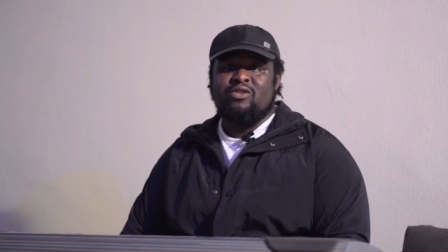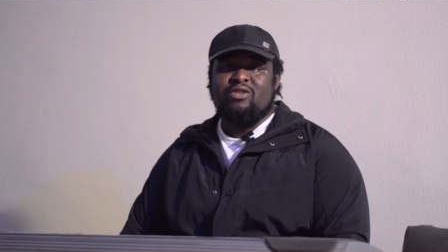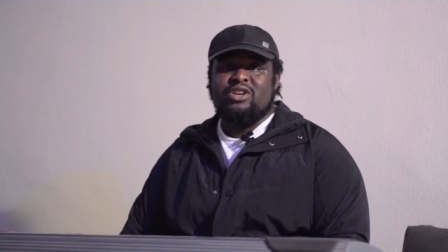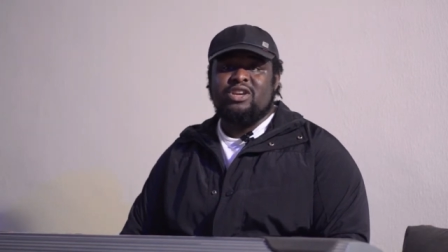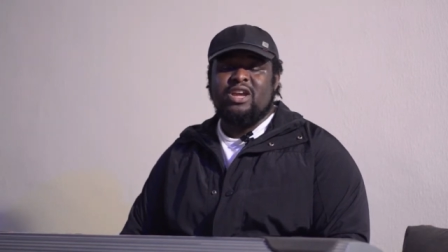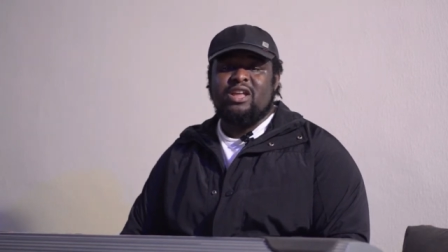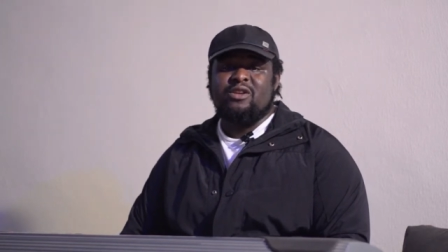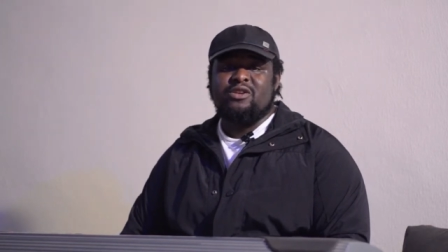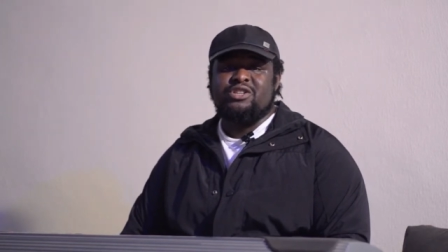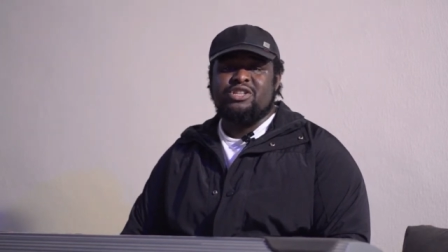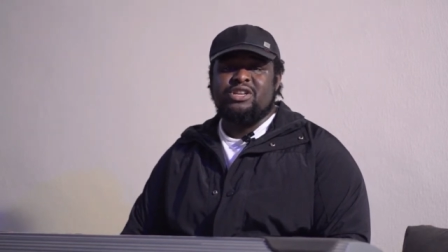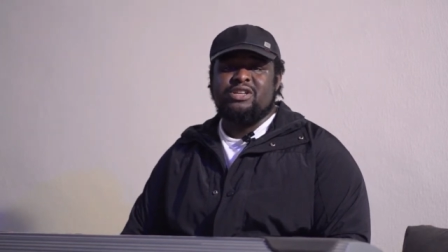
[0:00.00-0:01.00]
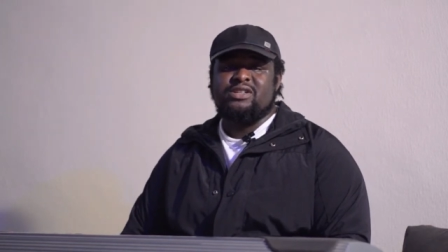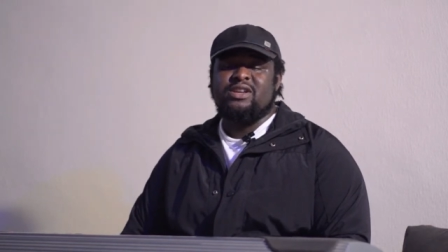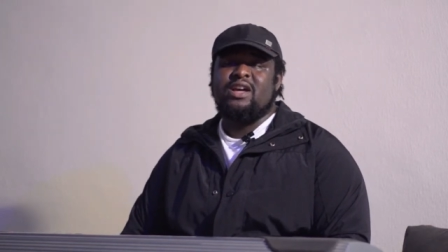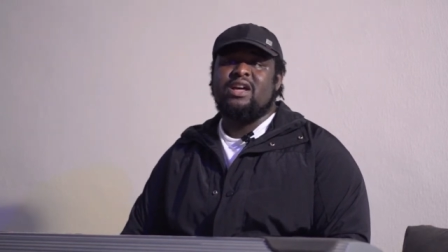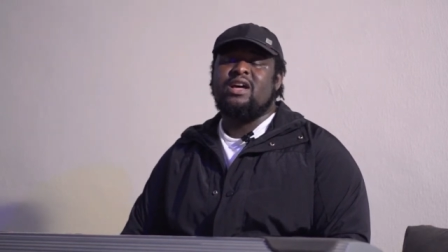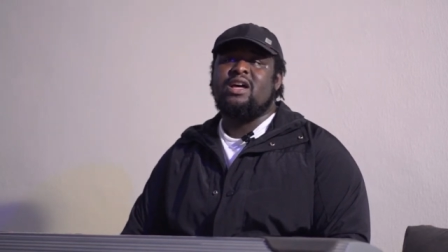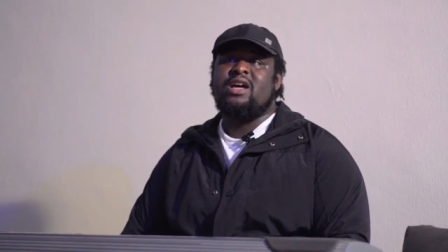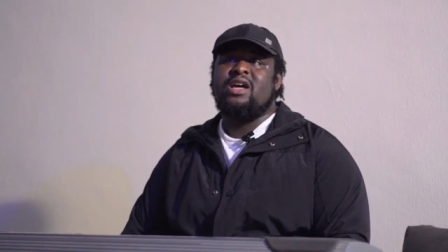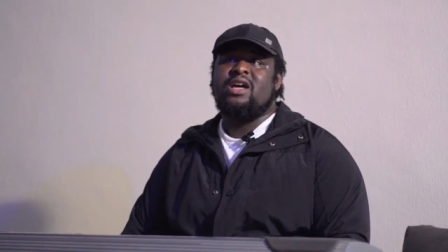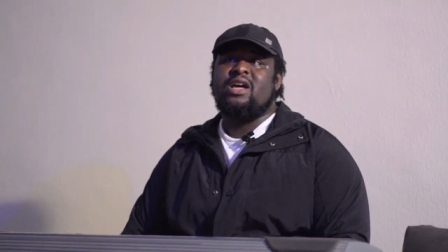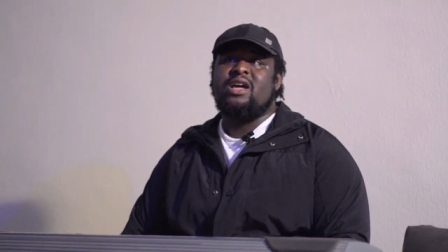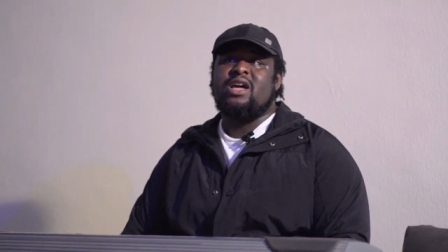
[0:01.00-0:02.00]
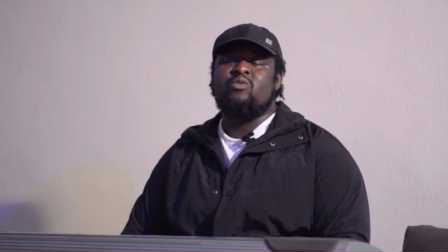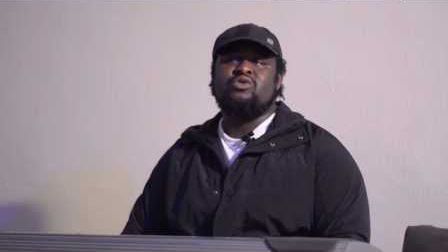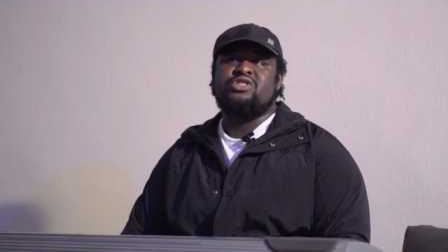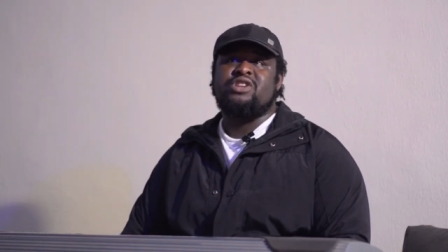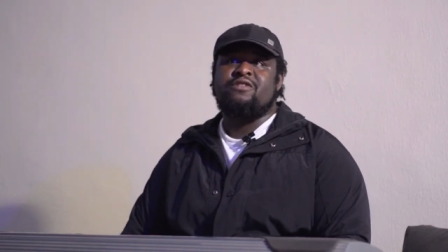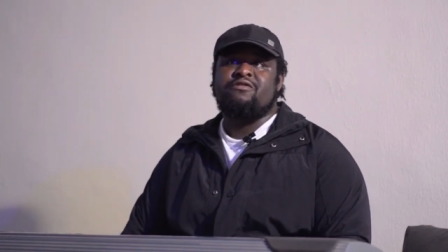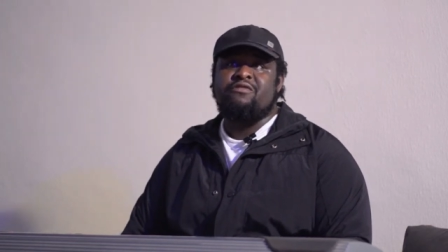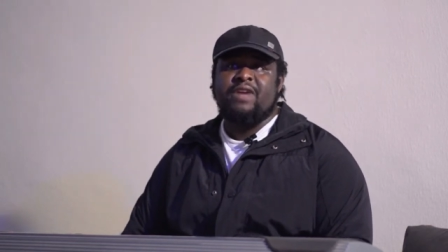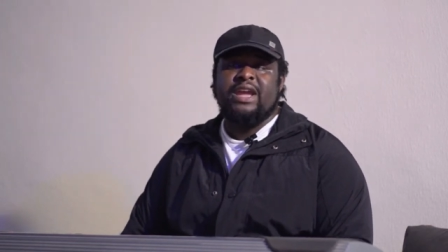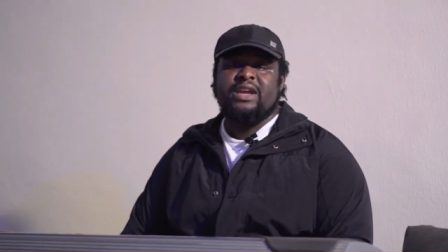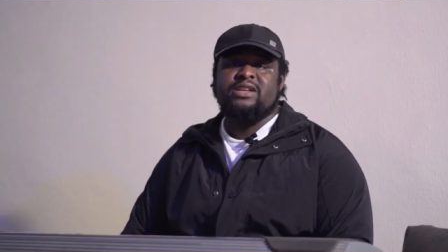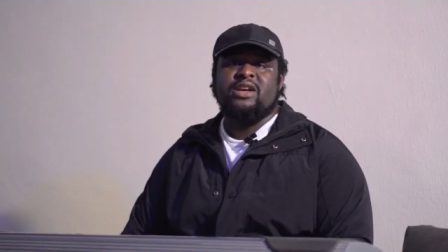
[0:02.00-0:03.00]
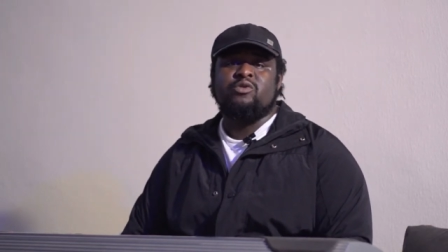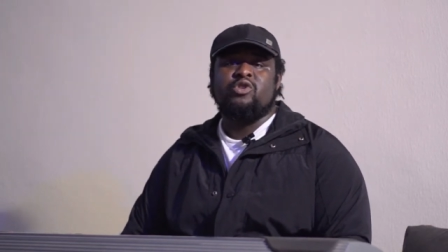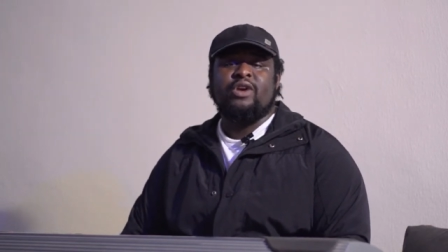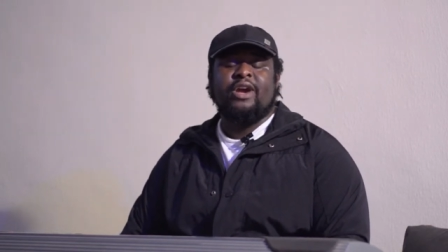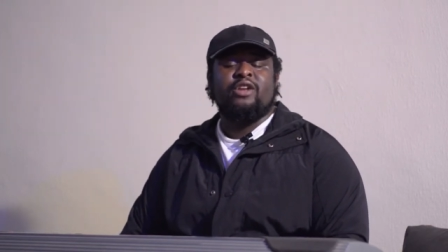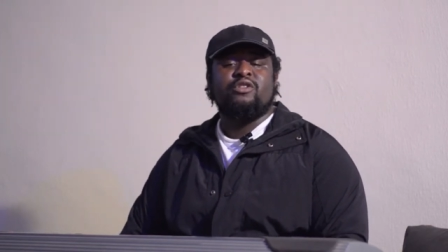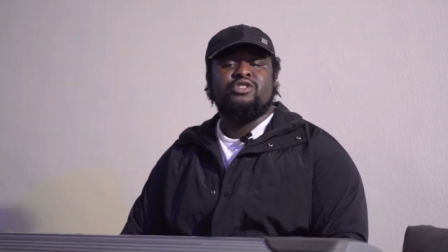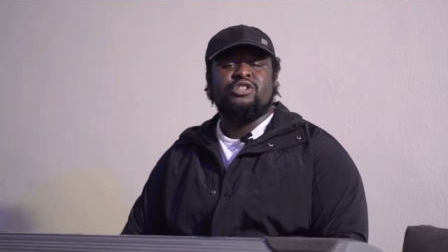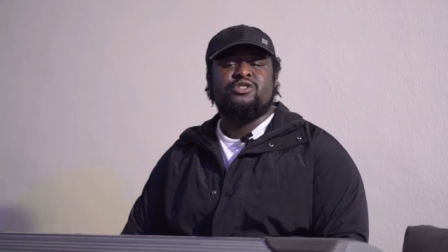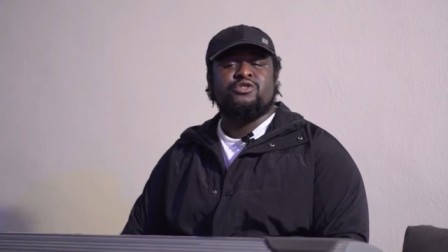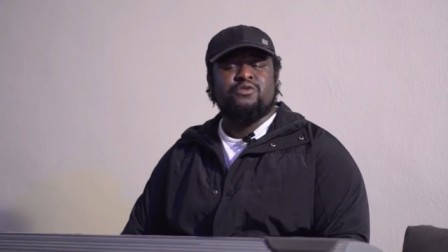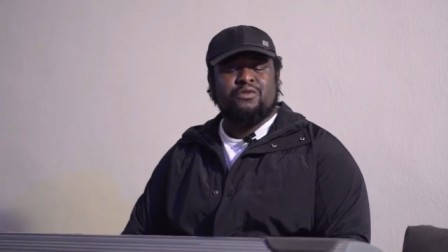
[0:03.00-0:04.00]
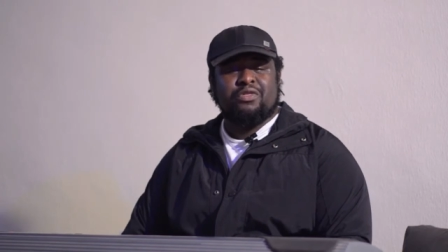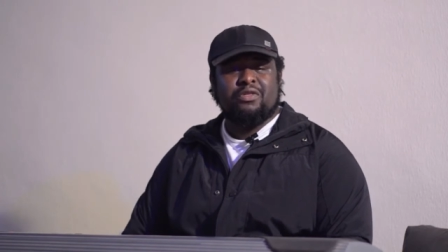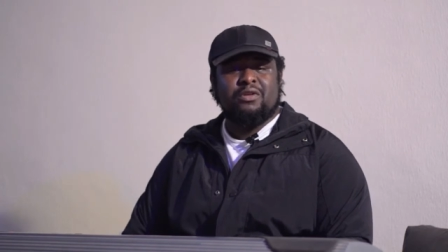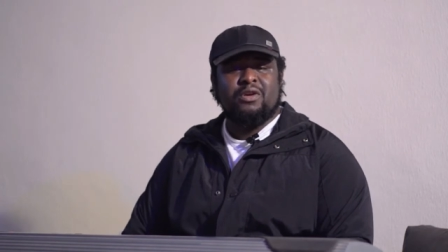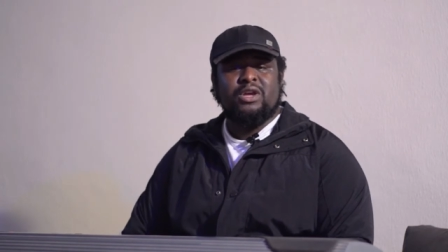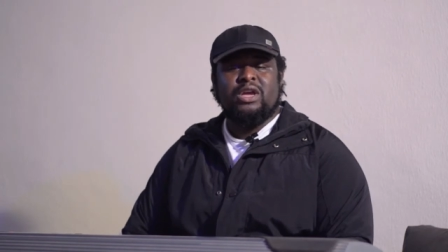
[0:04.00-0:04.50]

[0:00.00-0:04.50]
You cannot cheat, I won't say fate, you cannot cheat truth.